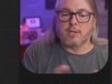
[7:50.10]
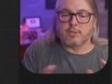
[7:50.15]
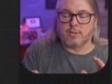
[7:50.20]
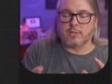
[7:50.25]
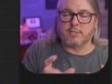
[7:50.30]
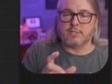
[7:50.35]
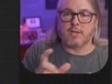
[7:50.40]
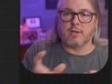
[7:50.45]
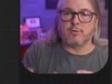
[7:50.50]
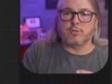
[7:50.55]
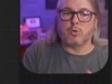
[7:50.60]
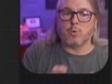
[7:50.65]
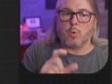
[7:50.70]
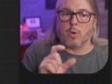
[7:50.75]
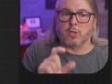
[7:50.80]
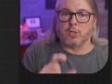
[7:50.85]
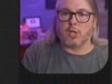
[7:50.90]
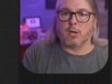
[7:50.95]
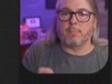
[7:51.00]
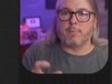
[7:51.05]
So this gives you
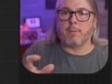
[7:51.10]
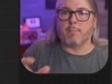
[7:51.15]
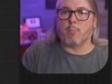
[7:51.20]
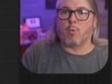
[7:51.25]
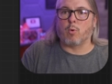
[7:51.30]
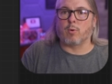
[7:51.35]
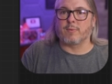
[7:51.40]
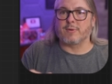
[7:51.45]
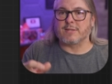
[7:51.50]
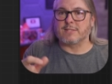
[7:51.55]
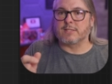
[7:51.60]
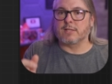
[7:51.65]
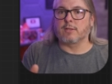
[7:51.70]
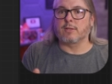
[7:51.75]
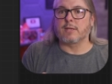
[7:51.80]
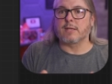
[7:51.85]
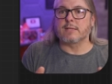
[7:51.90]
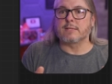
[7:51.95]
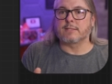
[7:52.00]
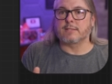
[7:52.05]
a little bit more
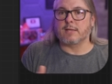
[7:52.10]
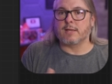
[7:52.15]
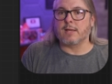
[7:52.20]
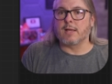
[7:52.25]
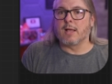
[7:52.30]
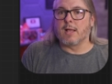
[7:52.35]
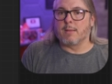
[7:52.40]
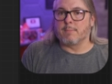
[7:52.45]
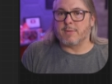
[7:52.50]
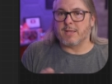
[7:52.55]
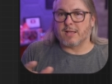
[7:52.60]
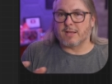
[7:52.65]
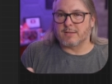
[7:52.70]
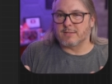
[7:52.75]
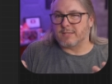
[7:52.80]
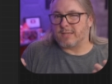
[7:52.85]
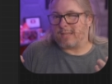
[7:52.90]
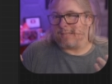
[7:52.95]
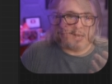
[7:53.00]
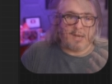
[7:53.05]
resiliency
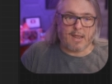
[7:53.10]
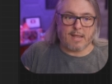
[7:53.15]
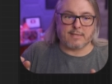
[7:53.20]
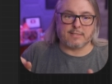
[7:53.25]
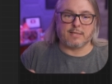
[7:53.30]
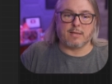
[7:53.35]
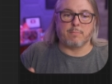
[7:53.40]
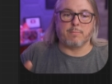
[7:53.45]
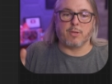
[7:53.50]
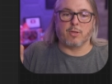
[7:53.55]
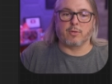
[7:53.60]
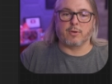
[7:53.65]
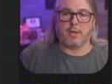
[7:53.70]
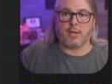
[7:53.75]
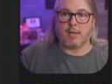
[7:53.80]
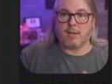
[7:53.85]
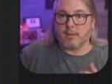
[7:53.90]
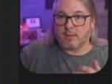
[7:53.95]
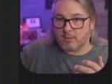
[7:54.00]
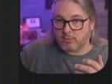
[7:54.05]
because it has the
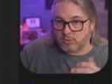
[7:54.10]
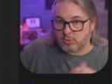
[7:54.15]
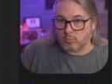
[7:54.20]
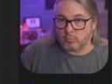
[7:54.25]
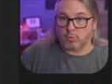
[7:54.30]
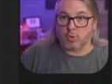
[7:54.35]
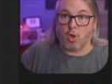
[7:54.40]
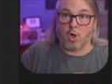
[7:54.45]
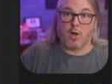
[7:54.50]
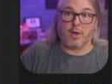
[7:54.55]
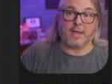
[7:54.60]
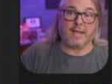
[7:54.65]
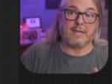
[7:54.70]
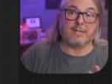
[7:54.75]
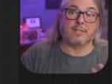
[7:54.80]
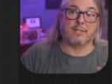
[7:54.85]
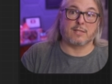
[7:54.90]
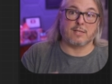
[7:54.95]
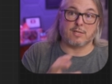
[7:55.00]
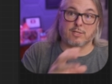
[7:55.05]
ability to log
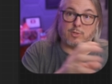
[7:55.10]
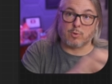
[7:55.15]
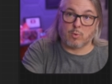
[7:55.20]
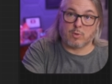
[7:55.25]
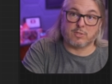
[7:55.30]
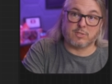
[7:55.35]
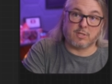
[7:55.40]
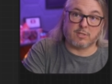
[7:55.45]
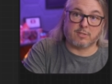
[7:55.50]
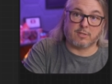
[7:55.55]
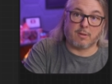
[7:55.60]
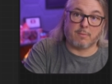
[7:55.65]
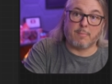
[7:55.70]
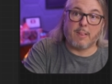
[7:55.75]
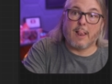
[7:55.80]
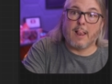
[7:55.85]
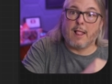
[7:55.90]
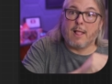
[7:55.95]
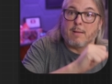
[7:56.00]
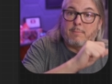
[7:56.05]
into the source system,
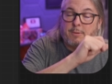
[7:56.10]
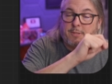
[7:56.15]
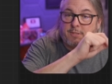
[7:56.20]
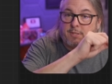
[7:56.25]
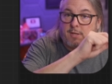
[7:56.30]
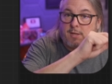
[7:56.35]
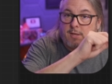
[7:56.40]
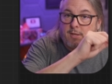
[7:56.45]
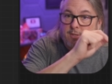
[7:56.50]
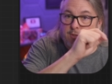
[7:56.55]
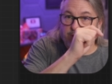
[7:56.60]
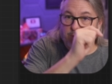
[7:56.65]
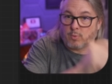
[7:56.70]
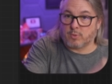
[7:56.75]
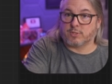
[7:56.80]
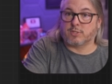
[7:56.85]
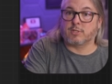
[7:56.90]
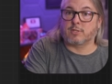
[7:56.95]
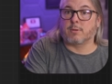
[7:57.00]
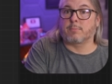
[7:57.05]
but the
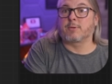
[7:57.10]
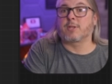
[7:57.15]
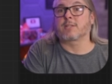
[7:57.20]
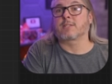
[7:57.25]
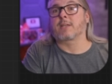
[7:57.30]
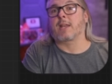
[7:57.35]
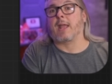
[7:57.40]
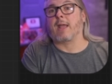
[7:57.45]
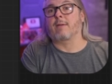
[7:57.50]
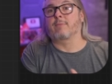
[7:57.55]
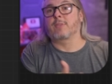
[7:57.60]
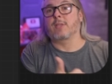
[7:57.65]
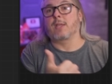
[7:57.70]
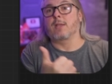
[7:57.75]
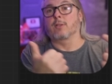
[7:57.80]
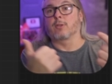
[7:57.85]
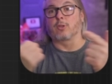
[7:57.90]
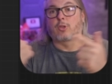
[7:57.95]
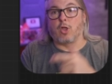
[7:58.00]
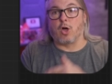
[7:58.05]
source system doesn't have
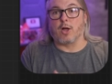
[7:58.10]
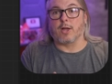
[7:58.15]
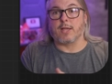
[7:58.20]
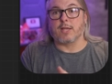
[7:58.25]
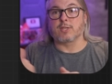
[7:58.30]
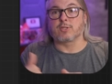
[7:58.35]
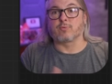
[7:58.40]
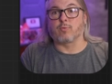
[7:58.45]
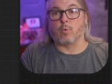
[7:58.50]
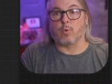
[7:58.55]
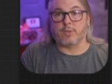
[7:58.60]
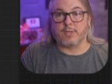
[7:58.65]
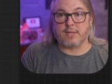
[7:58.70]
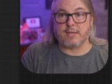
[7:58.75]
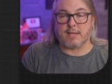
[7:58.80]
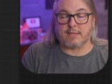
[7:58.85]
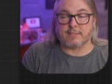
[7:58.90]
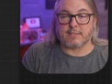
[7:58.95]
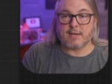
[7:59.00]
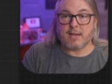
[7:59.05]
the logins for the
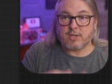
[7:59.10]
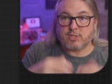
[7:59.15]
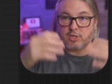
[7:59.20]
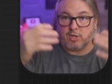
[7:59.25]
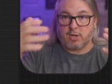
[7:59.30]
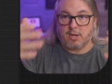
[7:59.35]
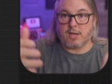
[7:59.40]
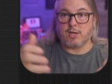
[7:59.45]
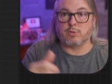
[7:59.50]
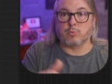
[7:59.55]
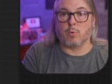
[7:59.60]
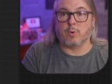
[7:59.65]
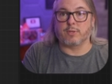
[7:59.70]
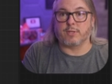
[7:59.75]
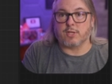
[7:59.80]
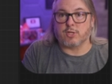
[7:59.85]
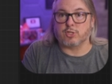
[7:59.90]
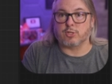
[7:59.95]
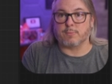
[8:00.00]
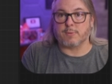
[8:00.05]
destination. Each one of
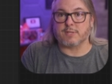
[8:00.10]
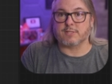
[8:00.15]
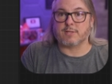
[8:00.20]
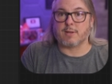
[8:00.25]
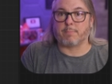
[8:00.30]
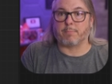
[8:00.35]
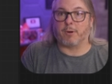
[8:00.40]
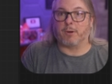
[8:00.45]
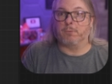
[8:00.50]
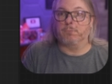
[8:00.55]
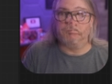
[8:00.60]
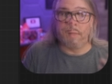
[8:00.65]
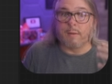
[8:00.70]
these should be separate.